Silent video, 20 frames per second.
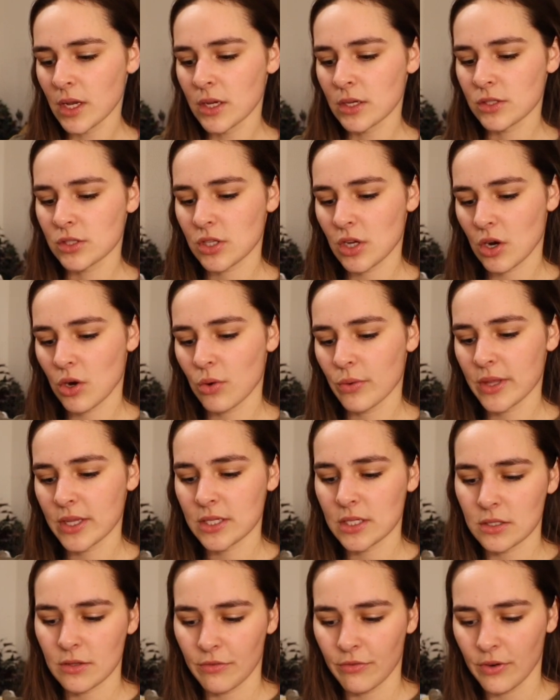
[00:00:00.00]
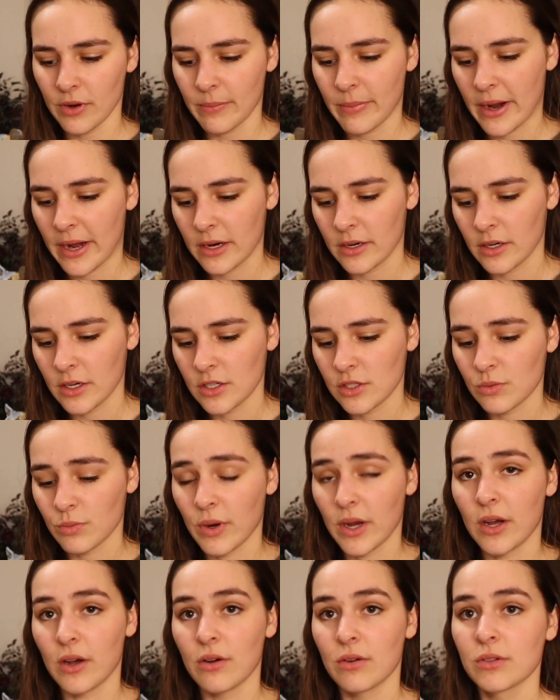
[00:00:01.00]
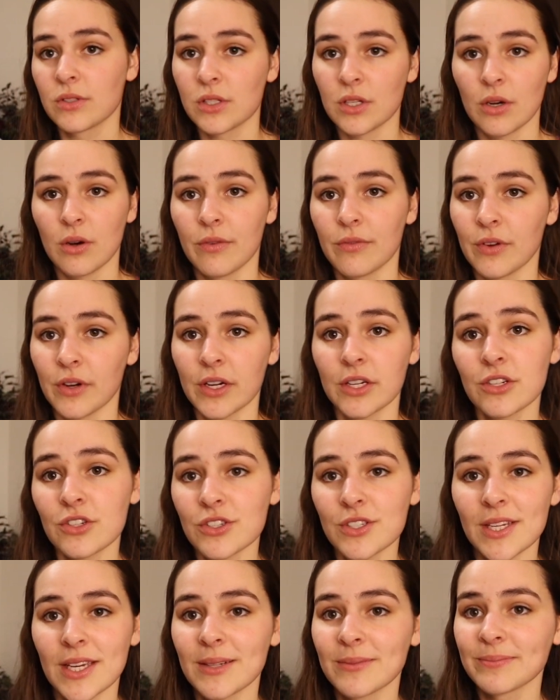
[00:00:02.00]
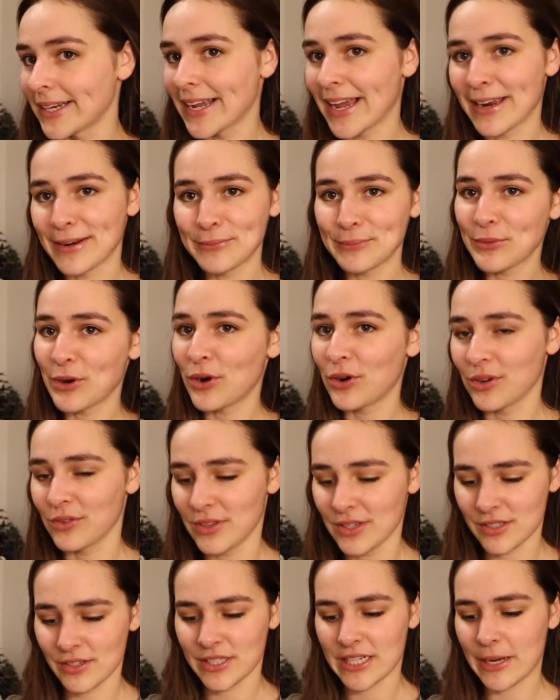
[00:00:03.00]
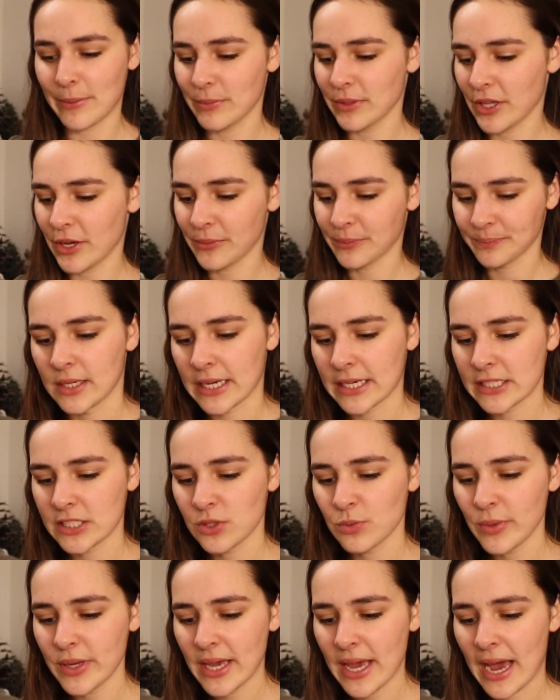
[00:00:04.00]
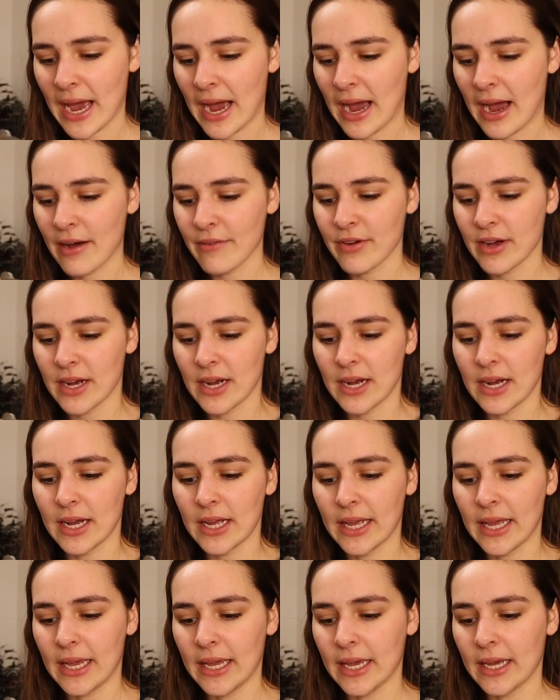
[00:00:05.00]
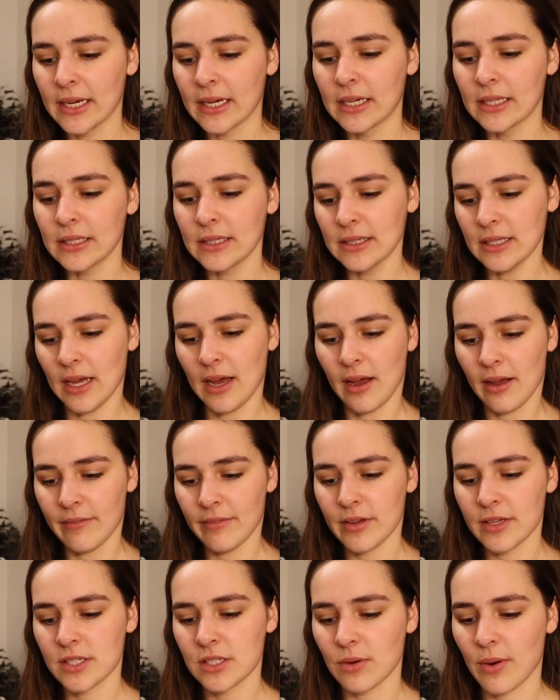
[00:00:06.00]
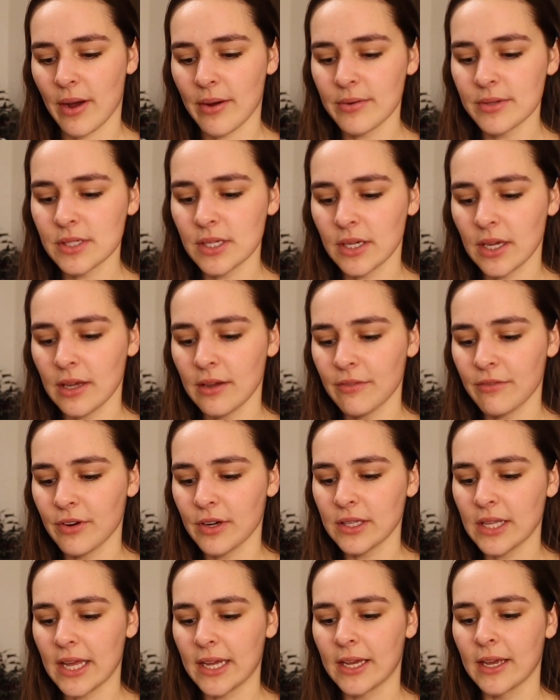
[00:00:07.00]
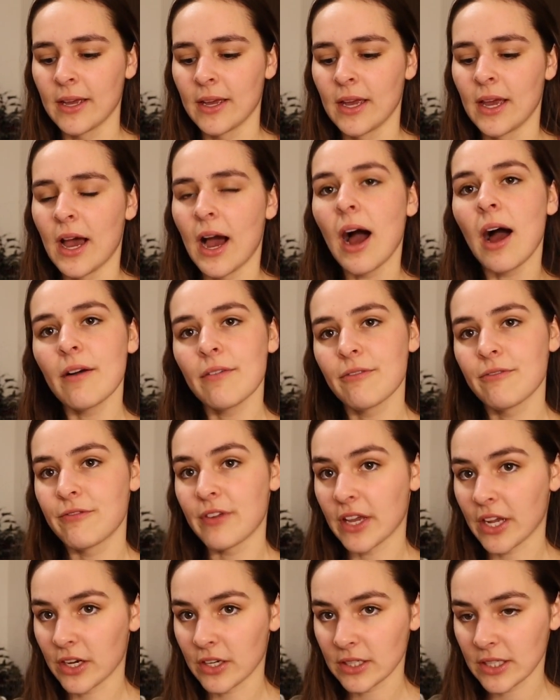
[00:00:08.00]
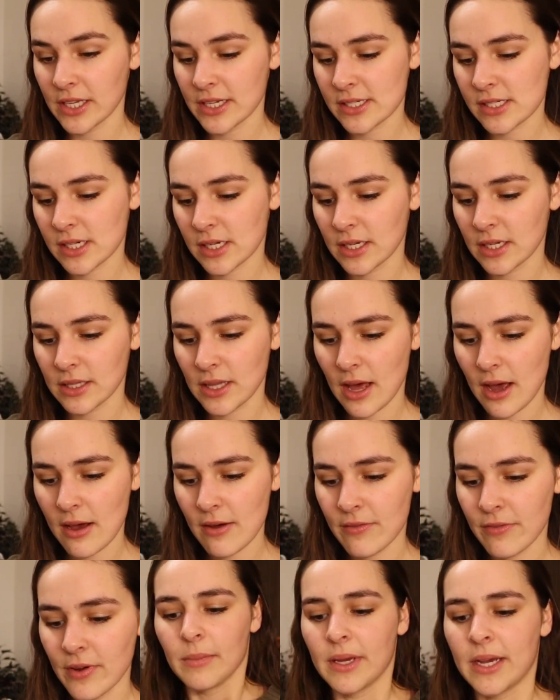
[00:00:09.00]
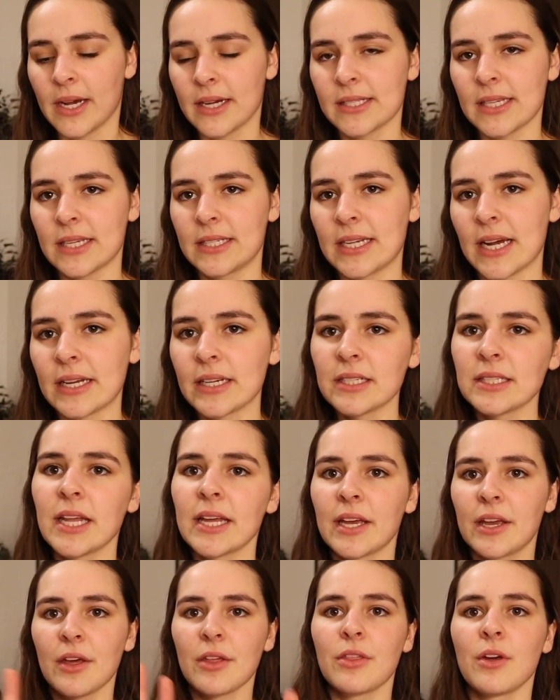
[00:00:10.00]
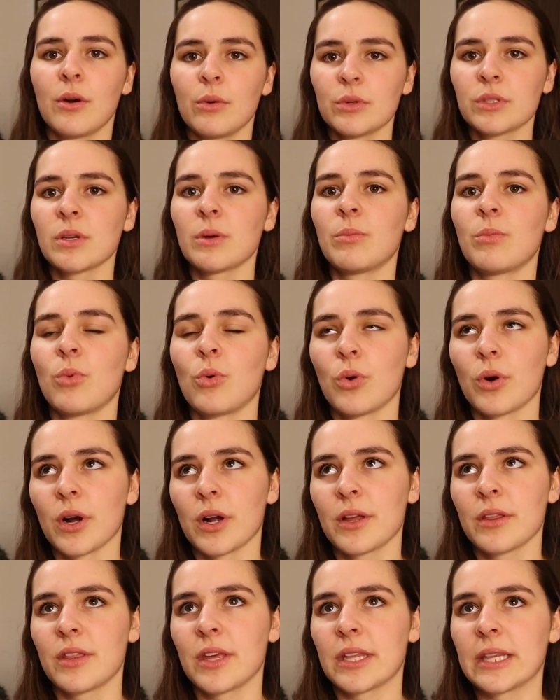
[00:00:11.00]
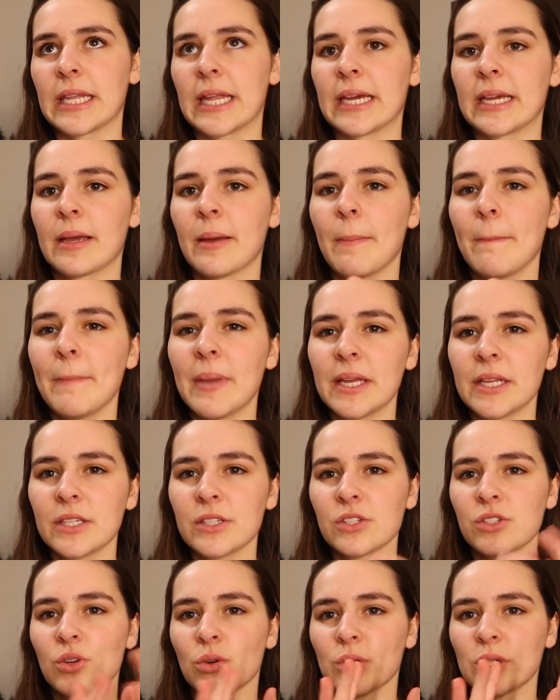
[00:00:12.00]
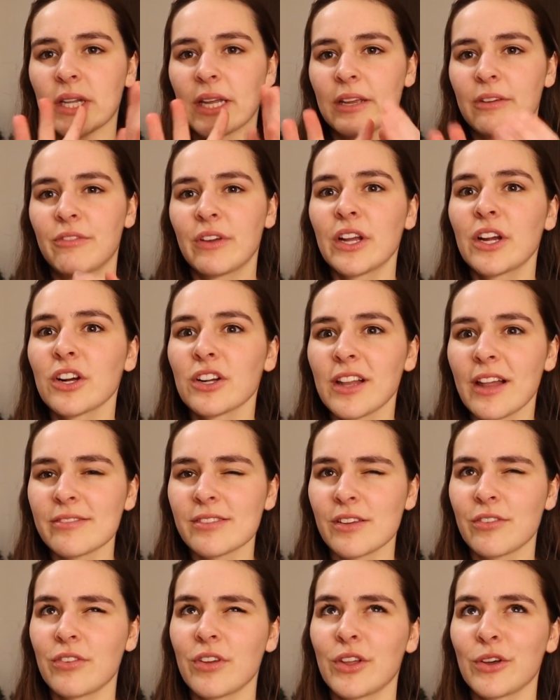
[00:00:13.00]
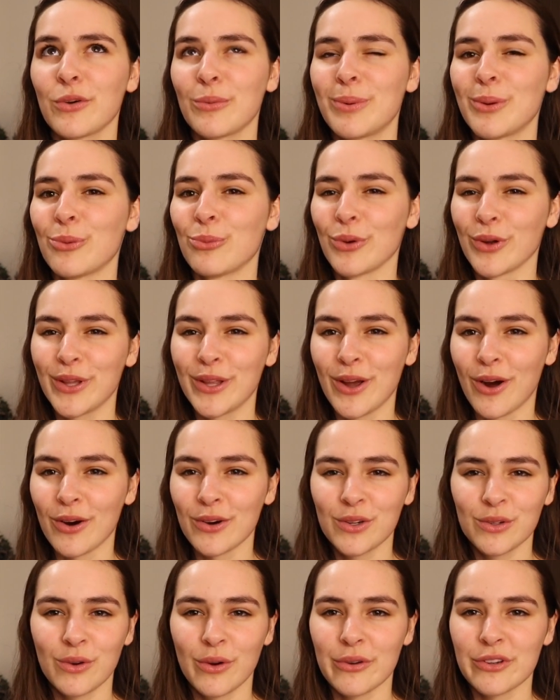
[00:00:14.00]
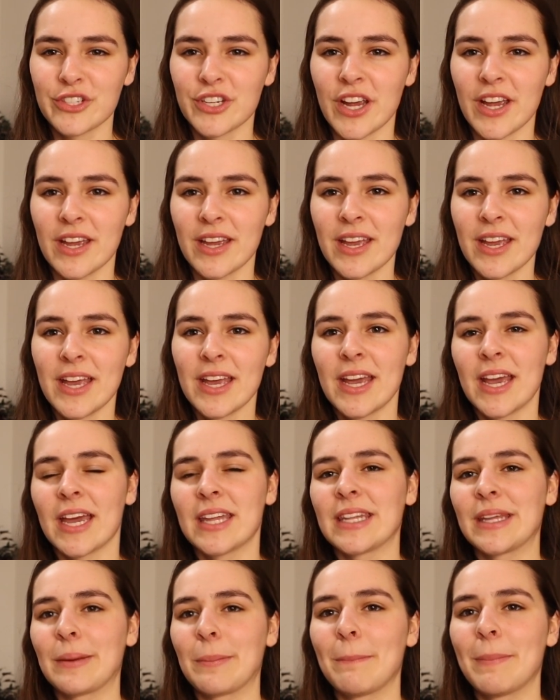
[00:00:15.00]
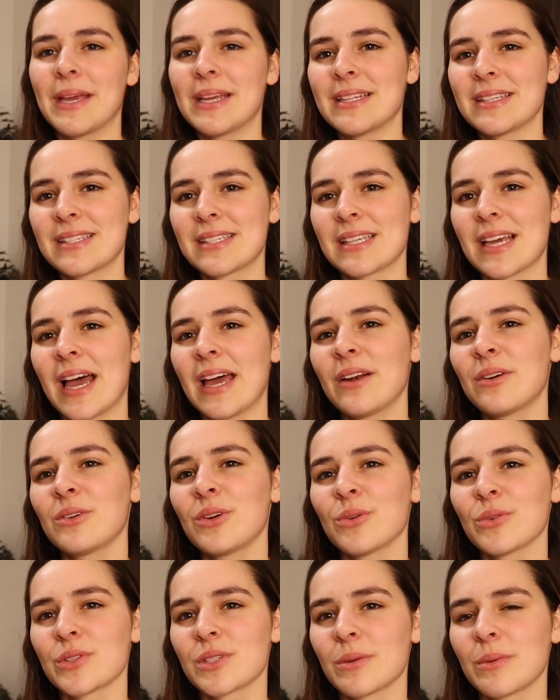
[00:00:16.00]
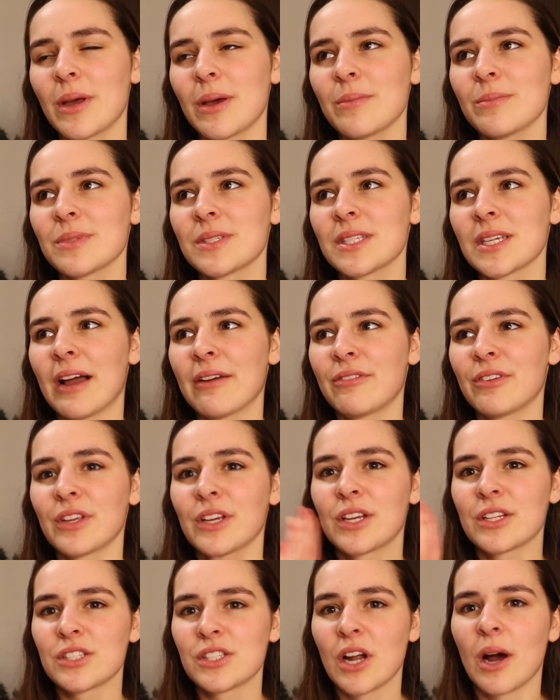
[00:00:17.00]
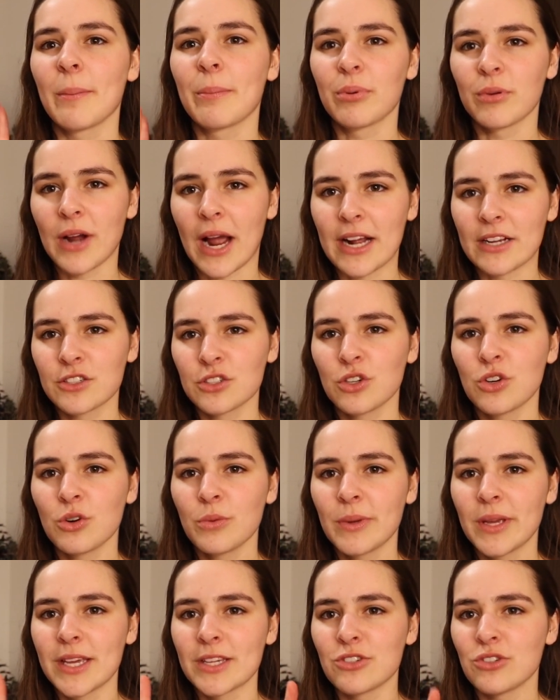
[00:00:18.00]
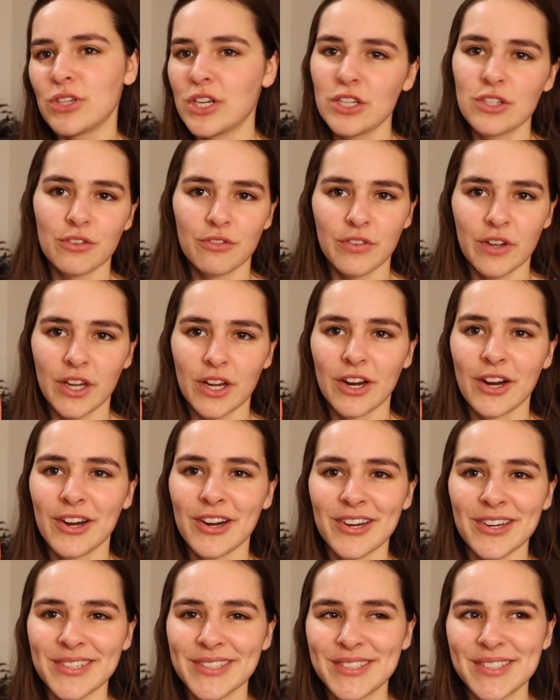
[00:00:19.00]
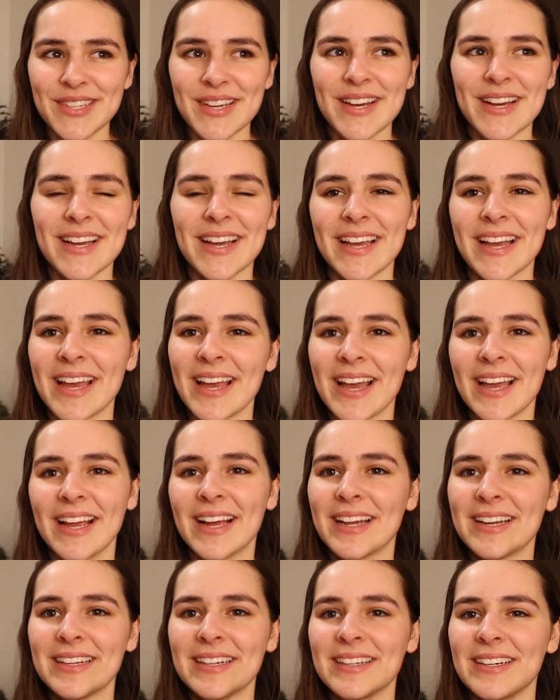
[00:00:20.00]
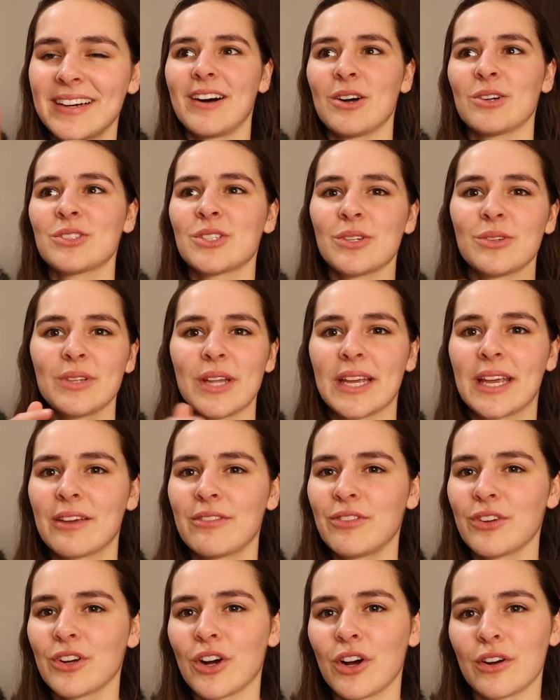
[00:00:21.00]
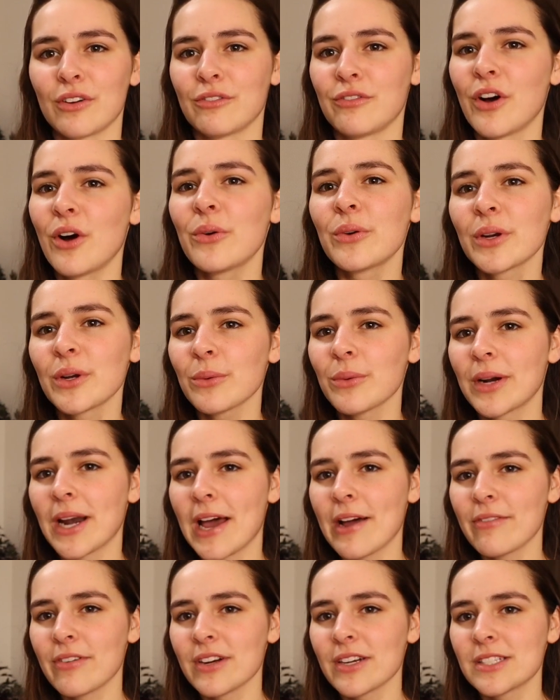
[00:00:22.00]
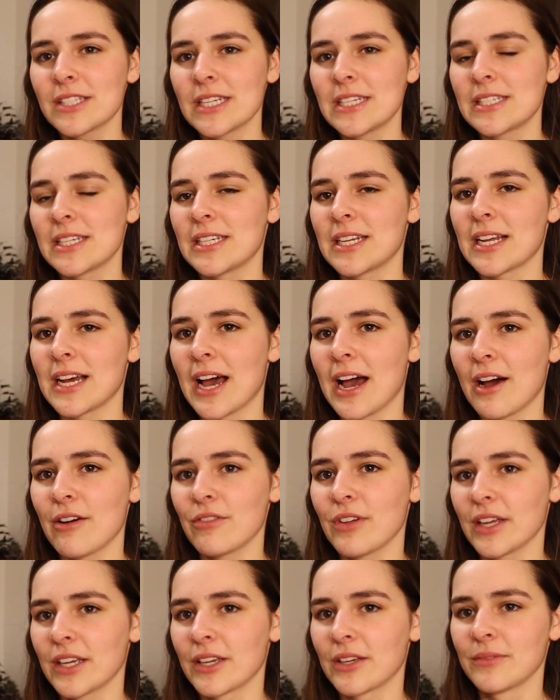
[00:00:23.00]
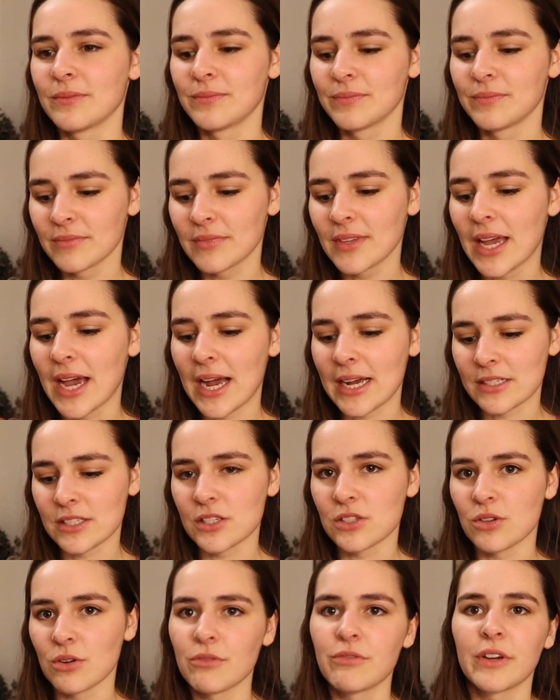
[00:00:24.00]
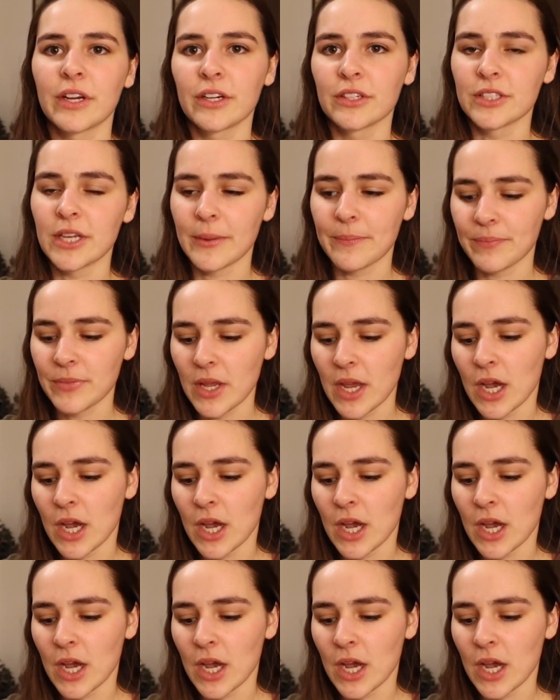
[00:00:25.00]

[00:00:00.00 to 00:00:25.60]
So this is a free pattern as well. So if you're interested, again, all of these are down below. Next we have a glove. So I was looking for like a fingerless glove because I tend to like those more than like mittens or like finger gloves. I feel like would be really hard to crochet, and like mittens, I don't know, sometimes I feel like it's not practical because you need your fingers, and also like if you're on a phone or whatever, it's easy to have like access to a fingertip.